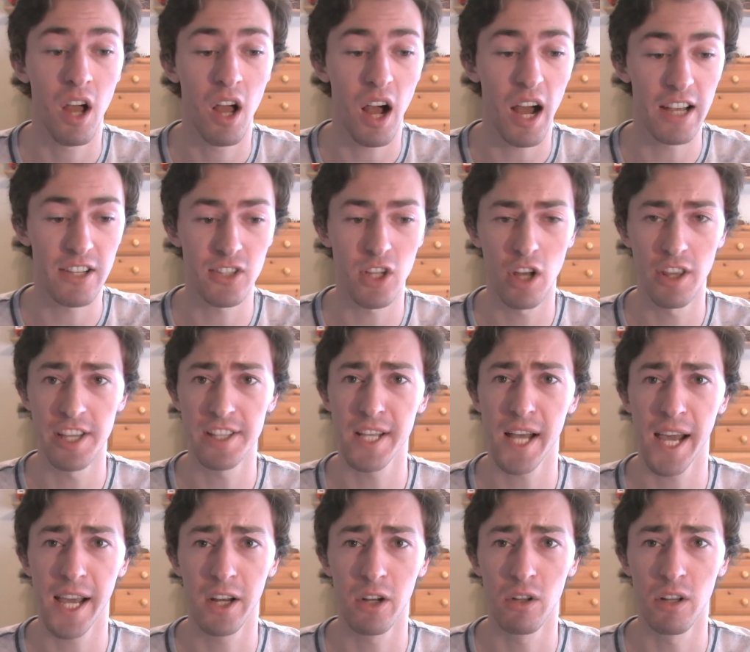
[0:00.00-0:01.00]
I saw the
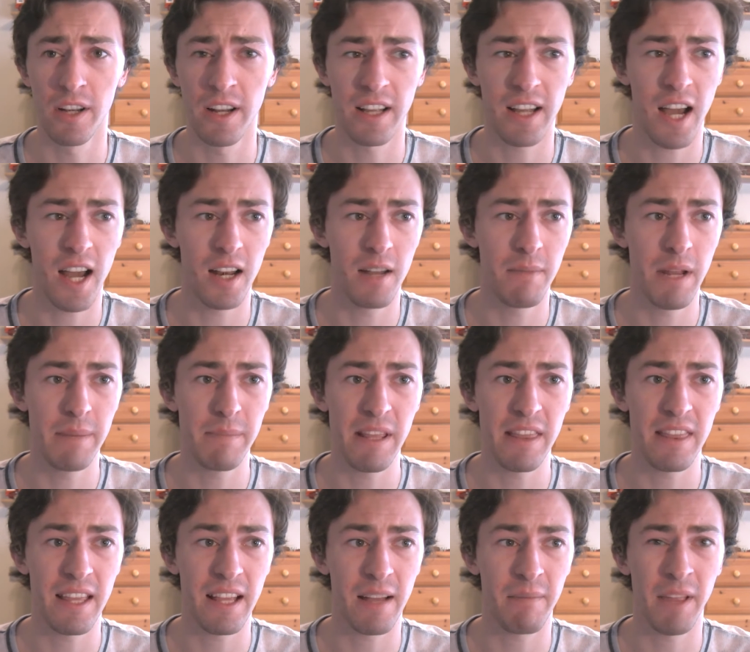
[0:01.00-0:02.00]
title and it kind of made me
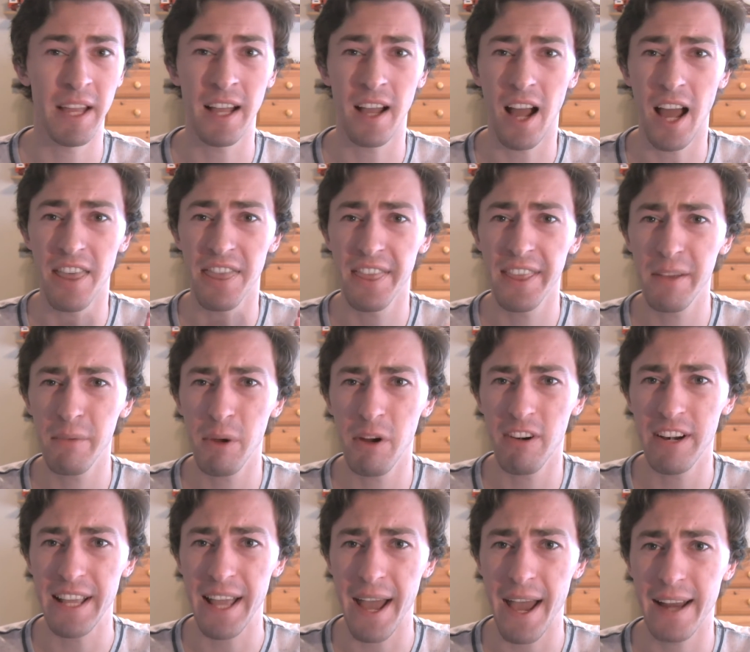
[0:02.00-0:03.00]
think, I'm like, I think we
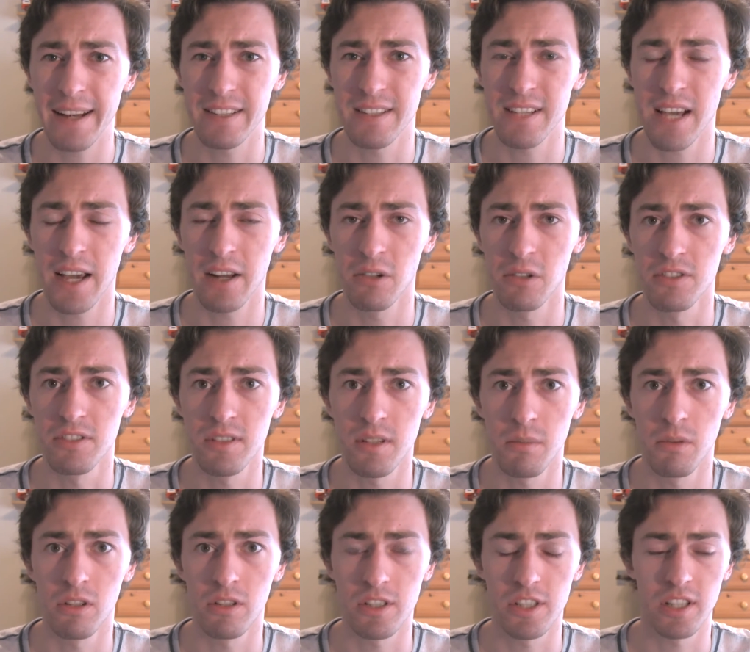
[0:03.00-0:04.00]
already had a title
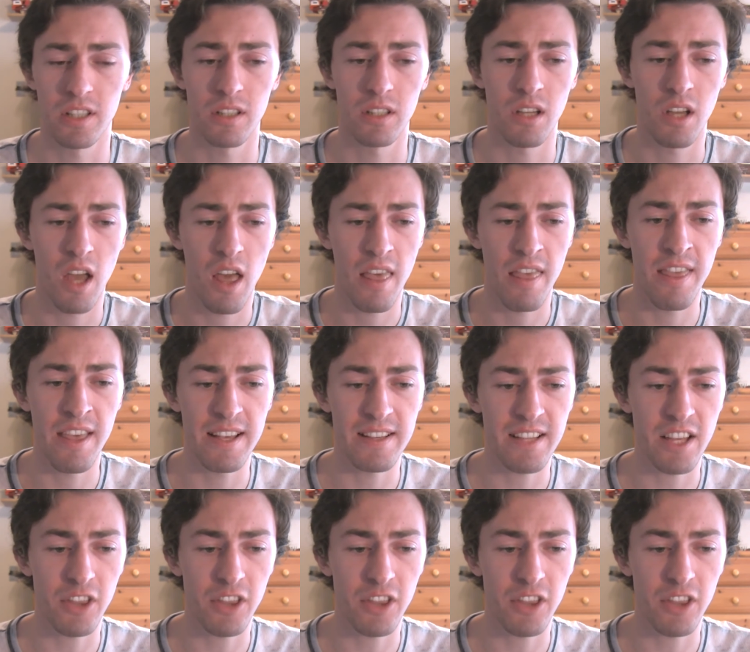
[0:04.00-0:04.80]
similar to this.